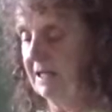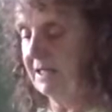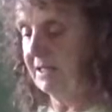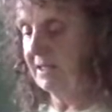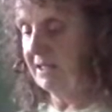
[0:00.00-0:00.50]

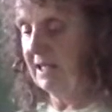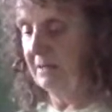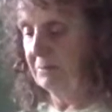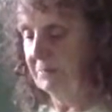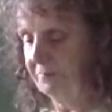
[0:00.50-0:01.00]
place to
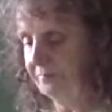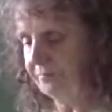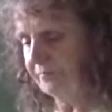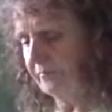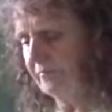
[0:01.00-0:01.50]
sleep.
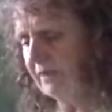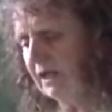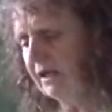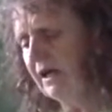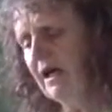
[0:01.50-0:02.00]

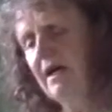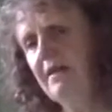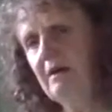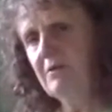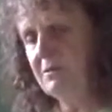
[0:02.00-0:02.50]

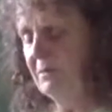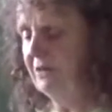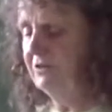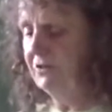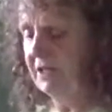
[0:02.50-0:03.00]
That was
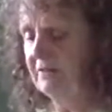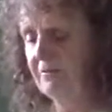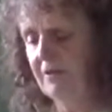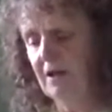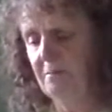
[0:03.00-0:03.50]
my routine
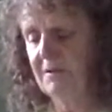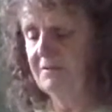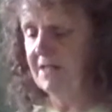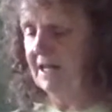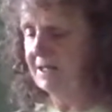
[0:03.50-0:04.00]
for a couple
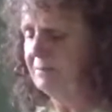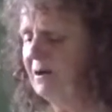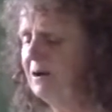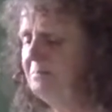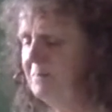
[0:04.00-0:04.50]
of days,
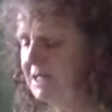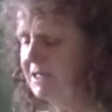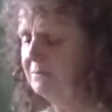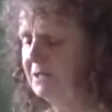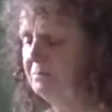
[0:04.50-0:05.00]
but I
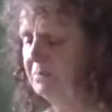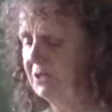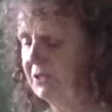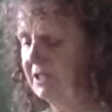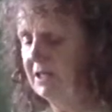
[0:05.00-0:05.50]
missed my
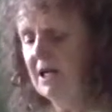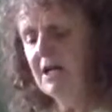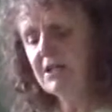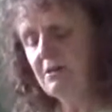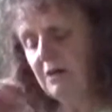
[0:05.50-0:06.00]
buddy,
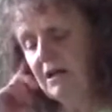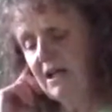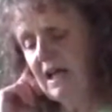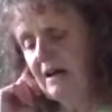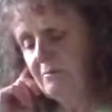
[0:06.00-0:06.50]
so I
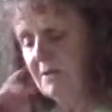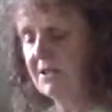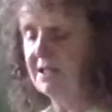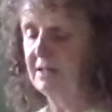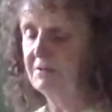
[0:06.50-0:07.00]
allowed
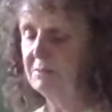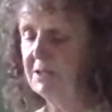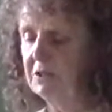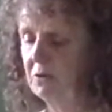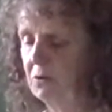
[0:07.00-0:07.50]
myself to
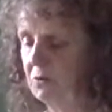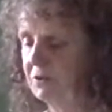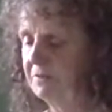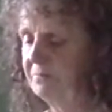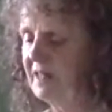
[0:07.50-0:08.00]
be
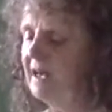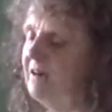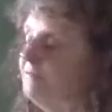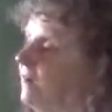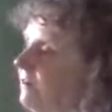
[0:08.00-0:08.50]
caught.
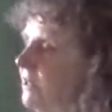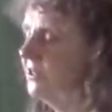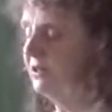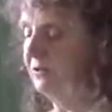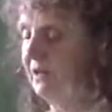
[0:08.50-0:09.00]
Very
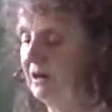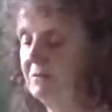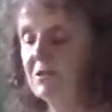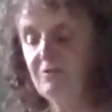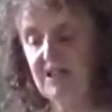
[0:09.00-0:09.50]
soon I
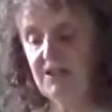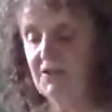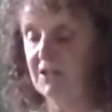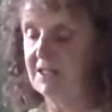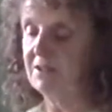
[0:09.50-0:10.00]
was
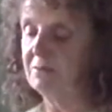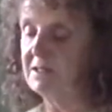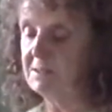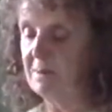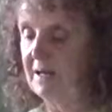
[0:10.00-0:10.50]
reunited
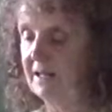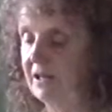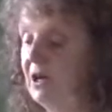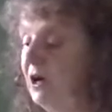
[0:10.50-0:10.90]
with Spanner,